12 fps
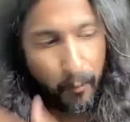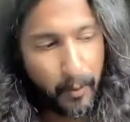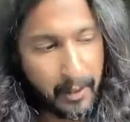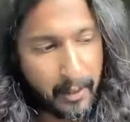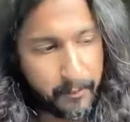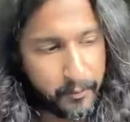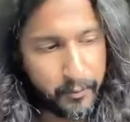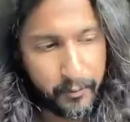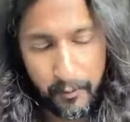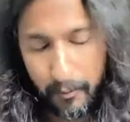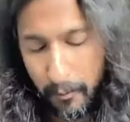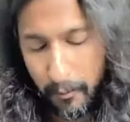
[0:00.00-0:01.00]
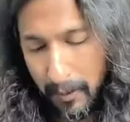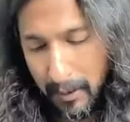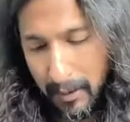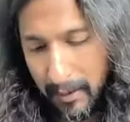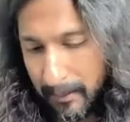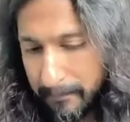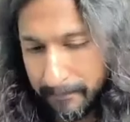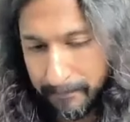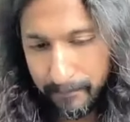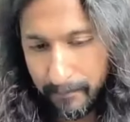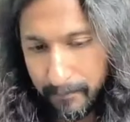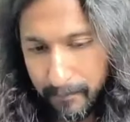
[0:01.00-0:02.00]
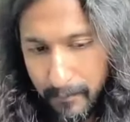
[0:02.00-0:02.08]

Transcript: way up to